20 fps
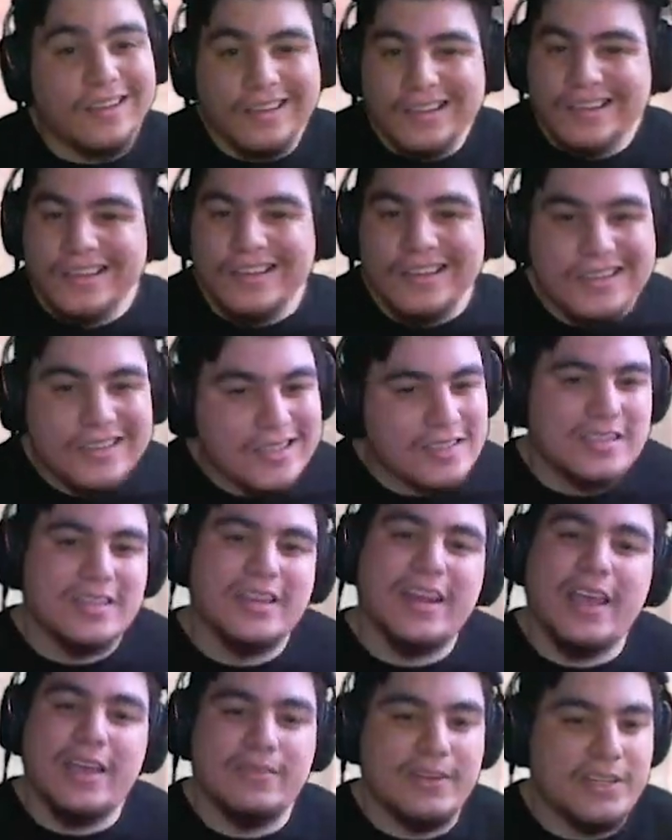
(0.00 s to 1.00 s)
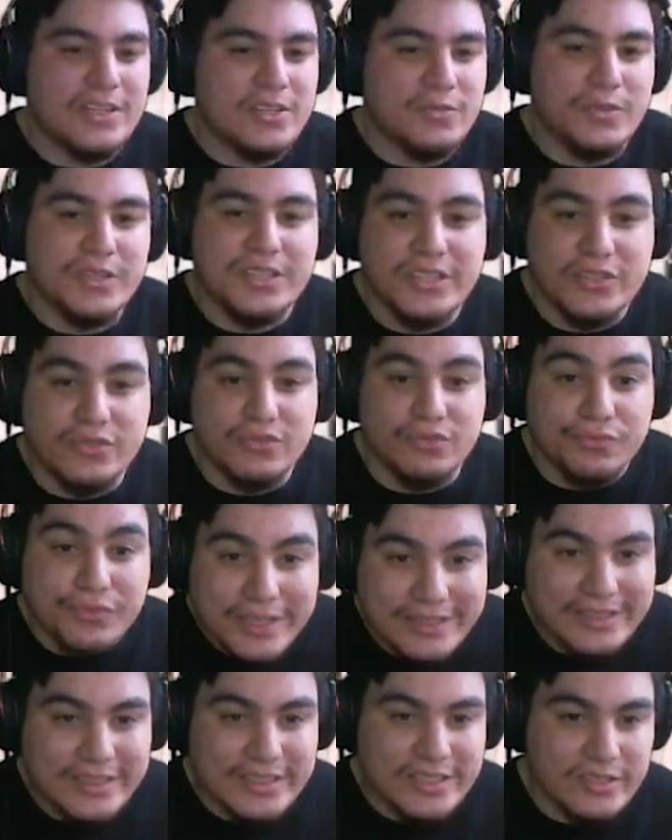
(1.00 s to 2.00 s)
he doesn't have any switch-ins
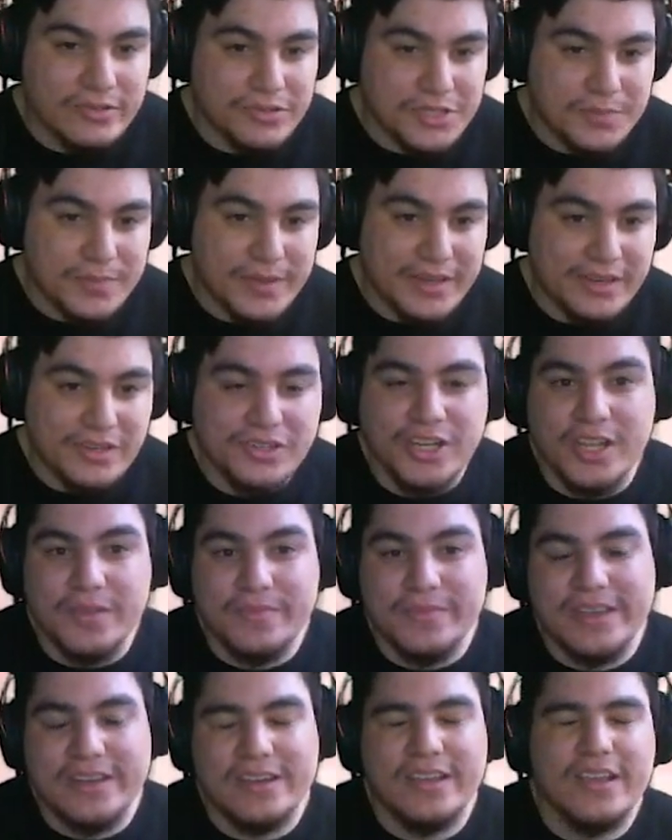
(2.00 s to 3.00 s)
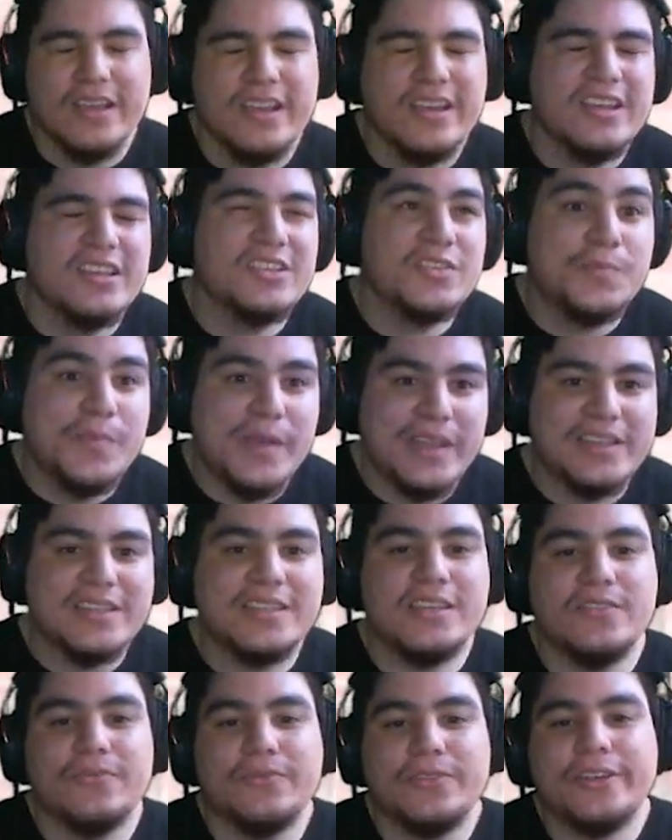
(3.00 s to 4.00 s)
really to his Spec Shaymin. Spec
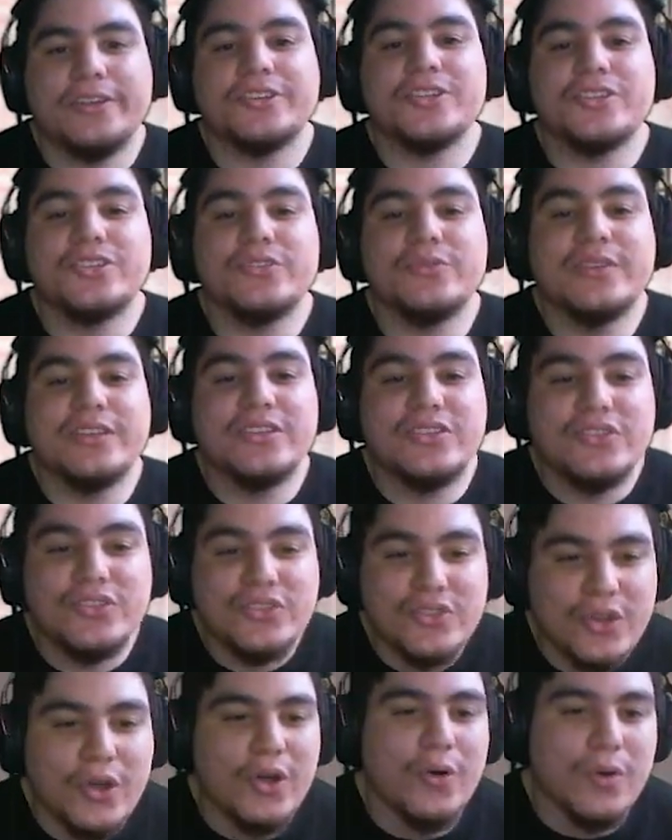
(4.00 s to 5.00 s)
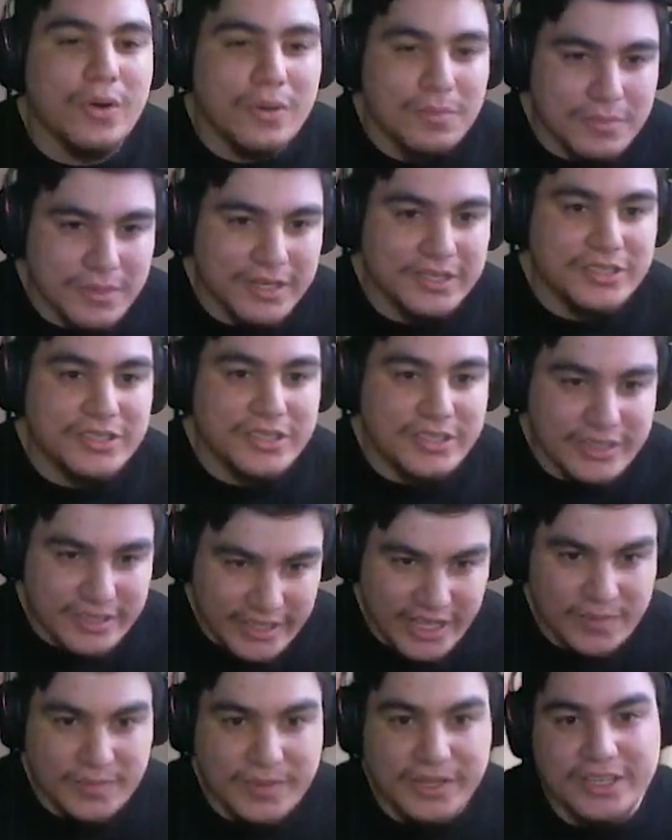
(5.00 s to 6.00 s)
Seed Flare is just doing so much
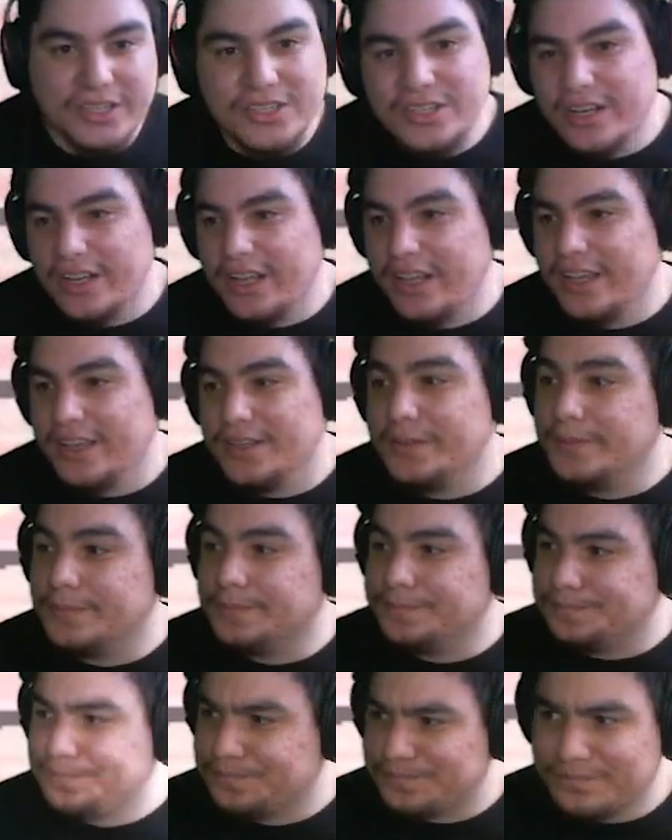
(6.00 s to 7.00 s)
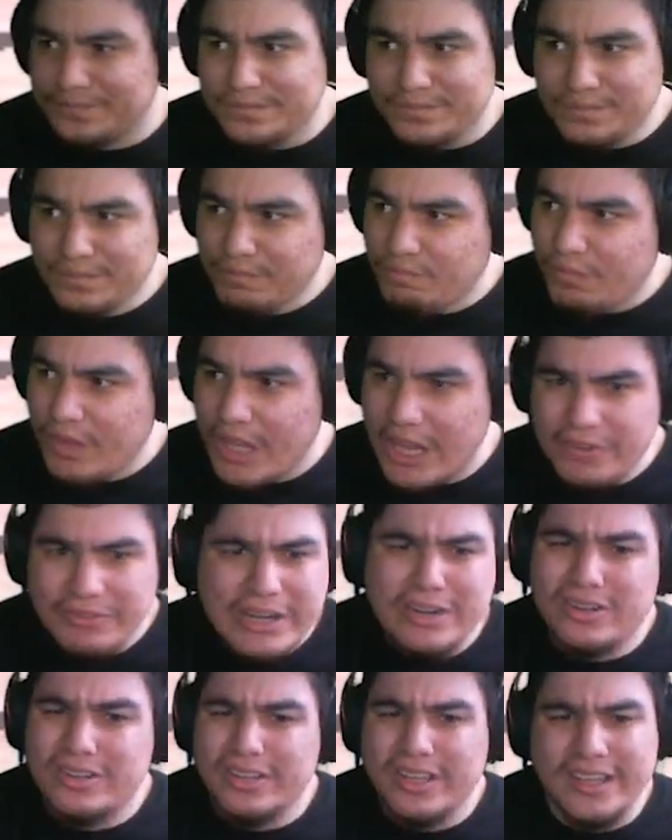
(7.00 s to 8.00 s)
damage, and I
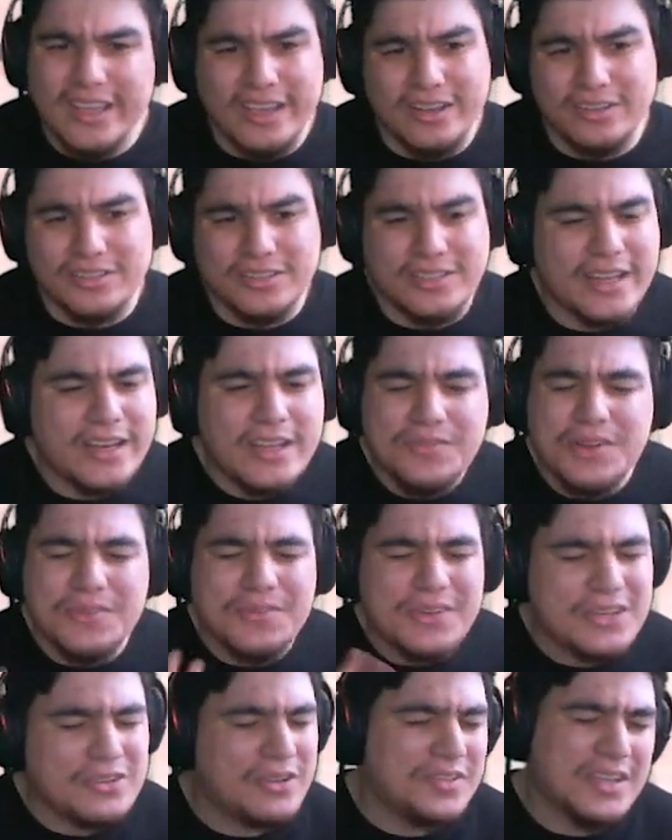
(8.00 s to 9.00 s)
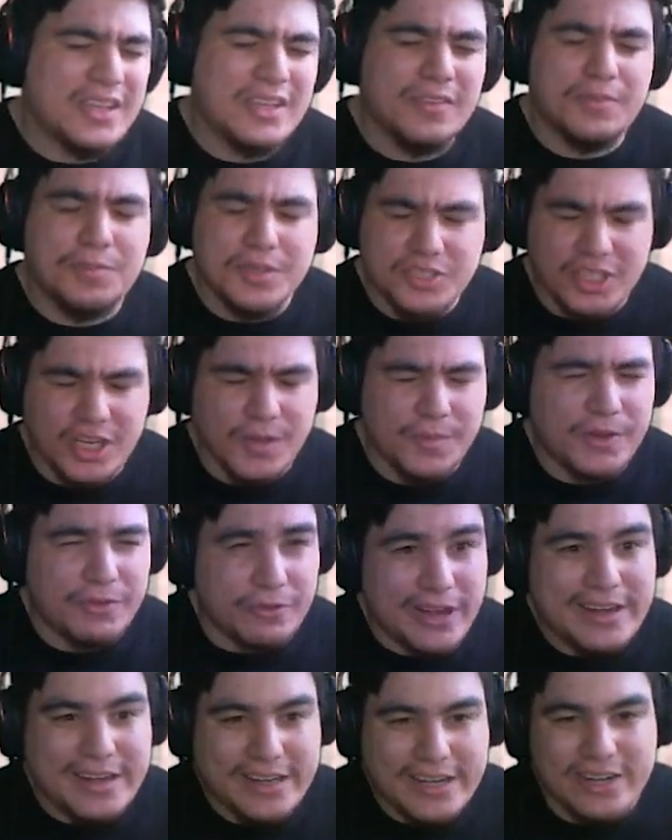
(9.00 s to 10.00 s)
ran all the counts, and even if I do have to give up the Shaymin
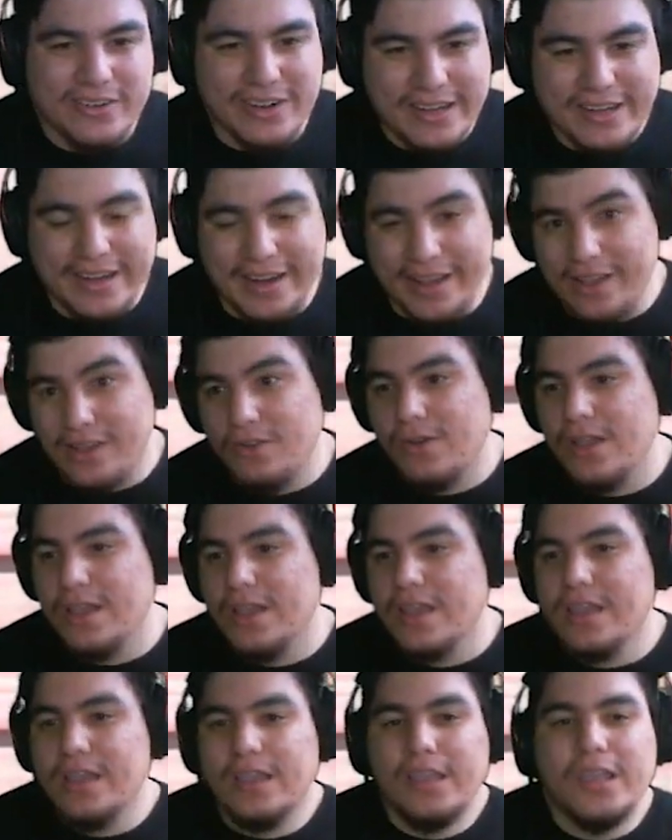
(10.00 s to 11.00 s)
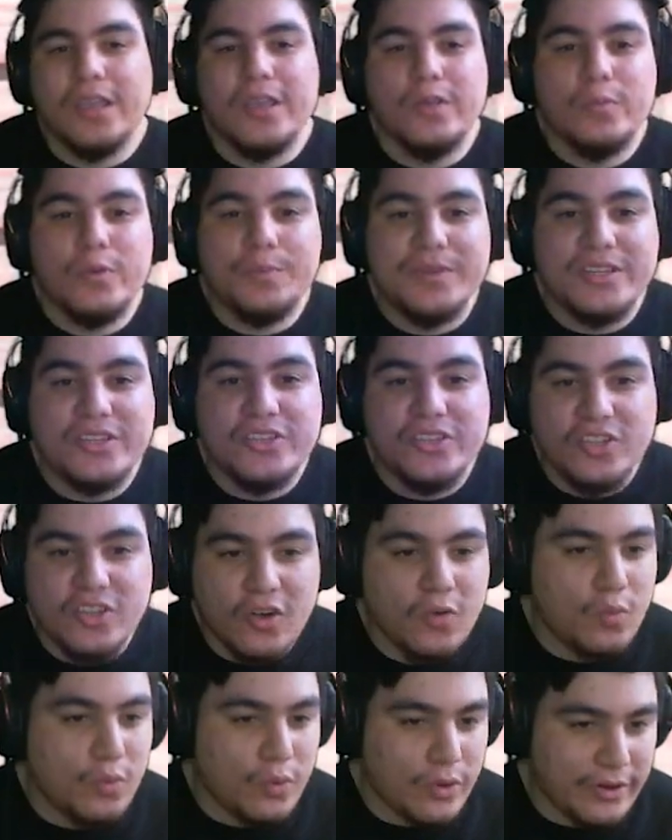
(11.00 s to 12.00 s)
right here, right now, it would be
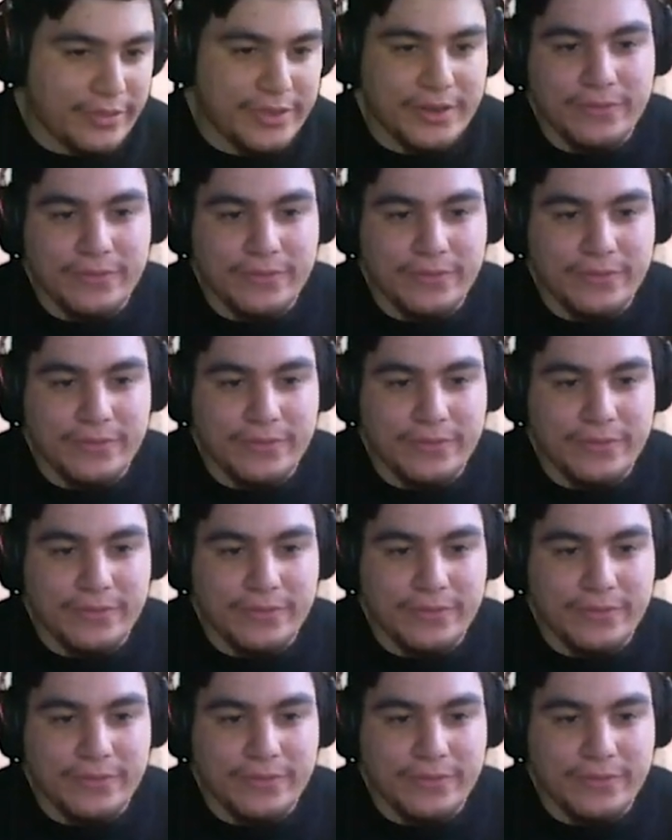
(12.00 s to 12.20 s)
so worth it